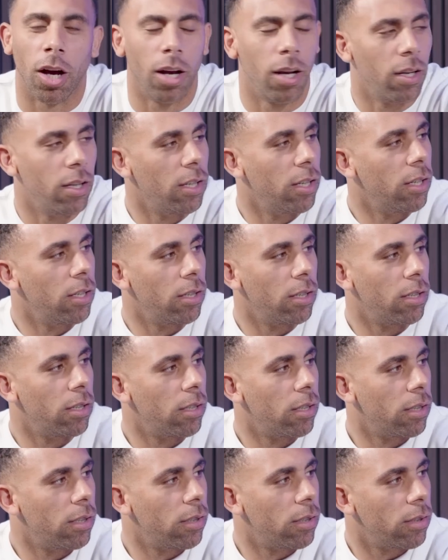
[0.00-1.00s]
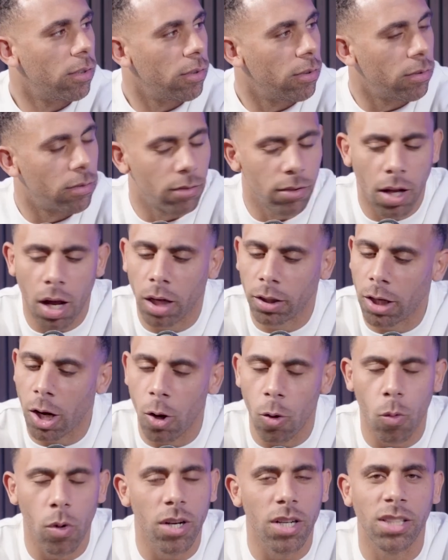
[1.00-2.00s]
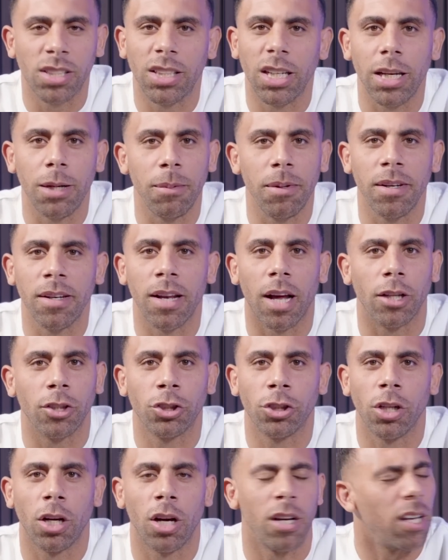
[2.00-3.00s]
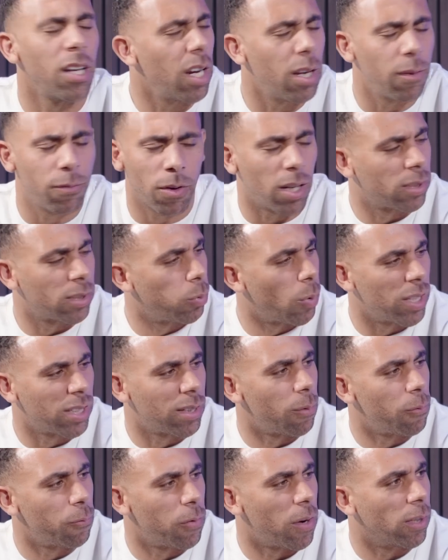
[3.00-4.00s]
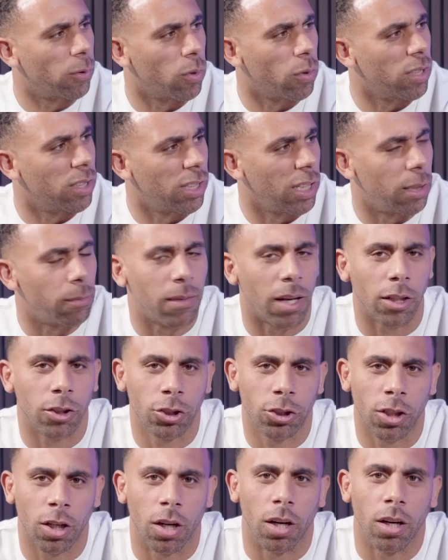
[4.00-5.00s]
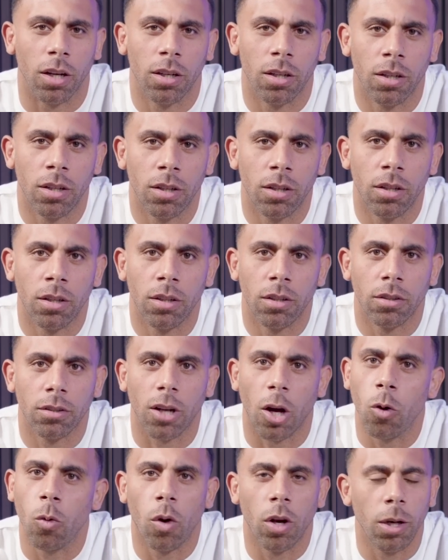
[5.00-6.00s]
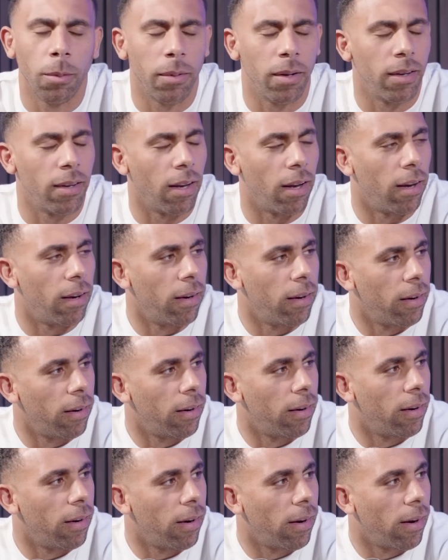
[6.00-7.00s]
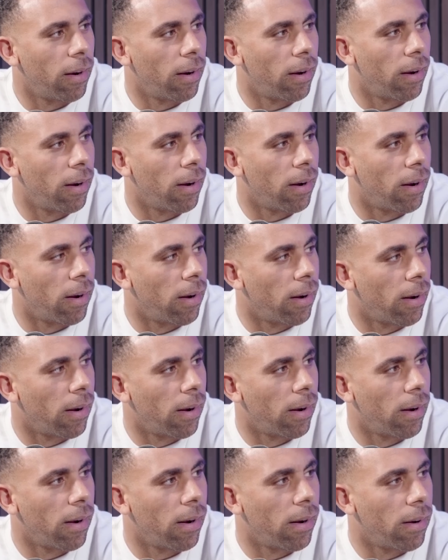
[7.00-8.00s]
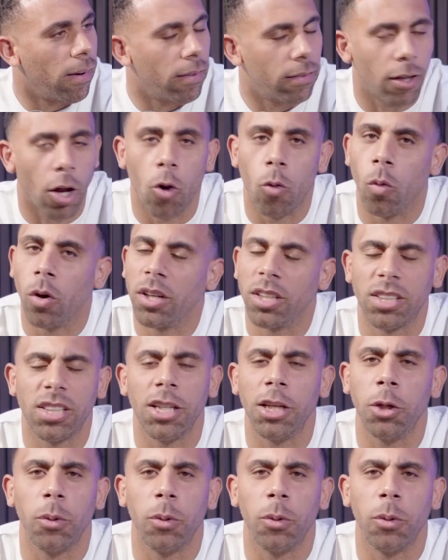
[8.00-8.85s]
about what's best for Declan and his family? No, I don't want to see him in that shirt. None of us West Ham fans want to see him in that shirt. No, the thing is, he's don't want him fan. in that. Exactly. Yeah, Chelsea but- fan, you know. but- Don't I don't- see